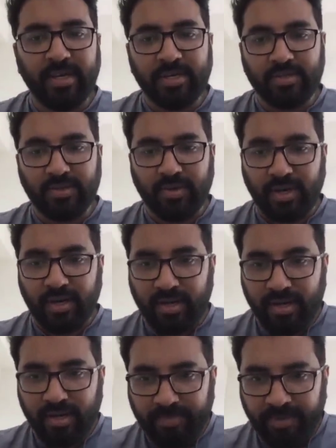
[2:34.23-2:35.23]
So
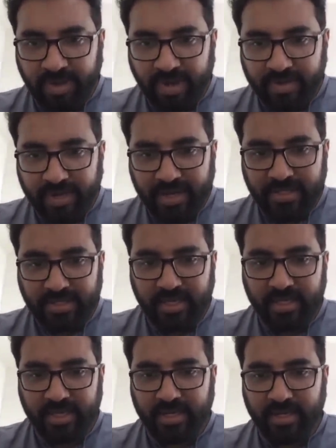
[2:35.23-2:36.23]
uh, Redmi five, I can see
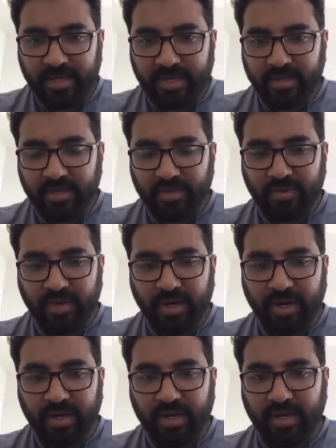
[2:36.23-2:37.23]
that uh, you
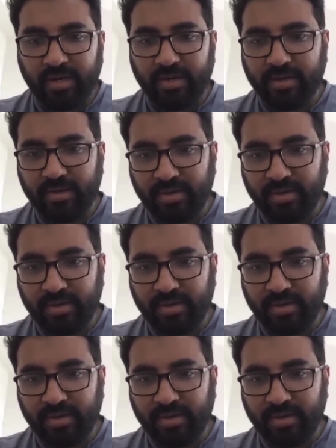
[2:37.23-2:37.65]
are, uh,